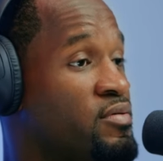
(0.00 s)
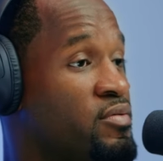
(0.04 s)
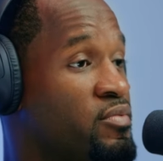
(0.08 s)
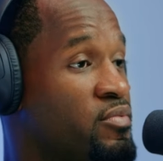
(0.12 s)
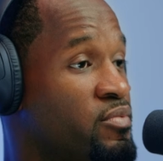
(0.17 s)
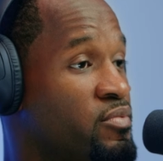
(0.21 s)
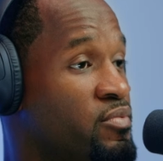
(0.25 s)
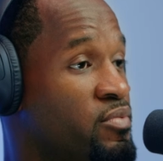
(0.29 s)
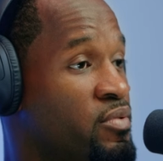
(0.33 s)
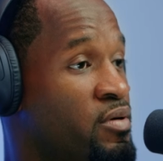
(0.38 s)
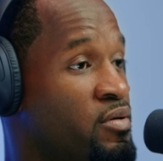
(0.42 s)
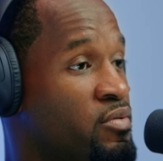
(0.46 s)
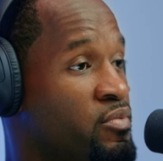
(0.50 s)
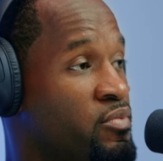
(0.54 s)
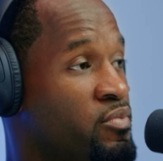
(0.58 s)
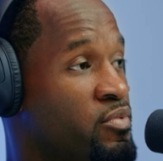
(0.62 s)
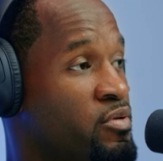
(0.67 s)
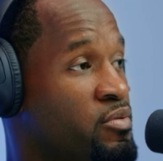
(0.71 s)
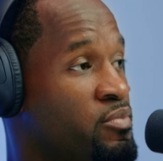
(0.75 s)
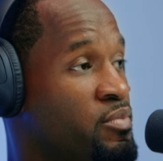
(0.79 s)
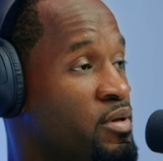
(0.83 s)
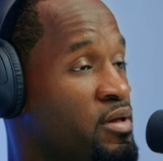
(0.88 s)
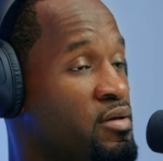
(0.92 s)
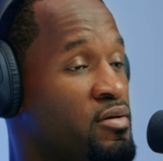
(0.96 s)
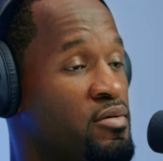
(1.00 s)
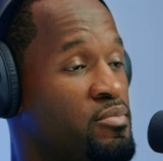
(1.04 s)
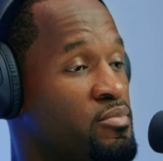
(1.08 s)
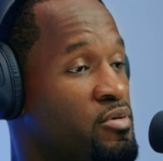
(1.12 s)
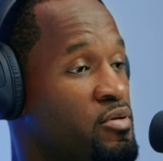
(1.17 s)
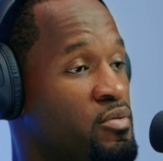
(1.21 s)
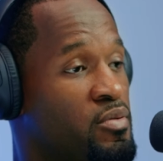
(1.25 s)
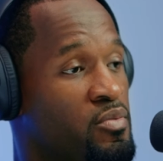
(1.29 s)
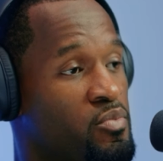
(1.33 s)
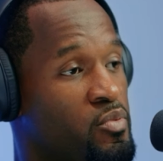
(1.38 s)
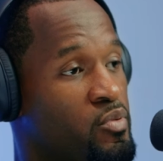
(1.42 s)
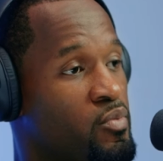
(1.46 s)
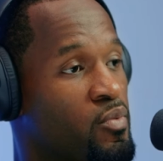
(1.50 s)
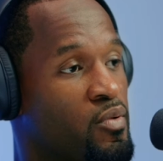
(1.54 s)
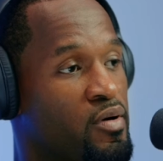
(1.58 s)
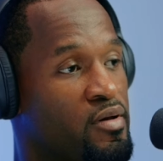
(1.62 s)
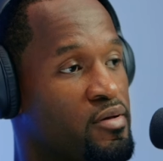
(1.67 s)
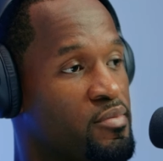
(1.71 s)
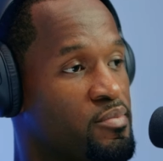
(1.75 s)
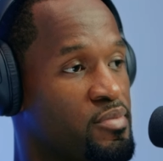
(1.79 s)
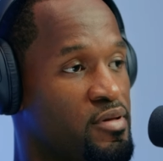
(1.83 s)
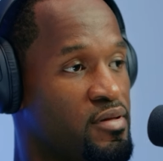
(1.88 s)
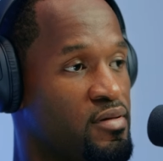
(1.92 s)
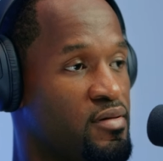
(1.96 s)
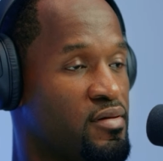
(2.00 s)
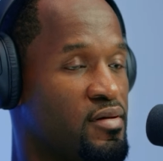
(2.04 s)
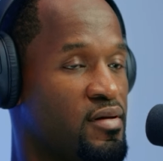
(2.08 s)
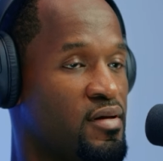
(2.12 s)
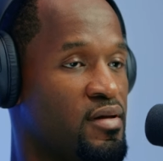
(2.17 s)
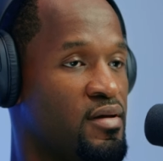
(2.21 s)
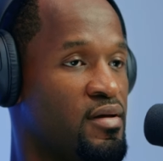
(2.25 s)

where we may not be where we want to be,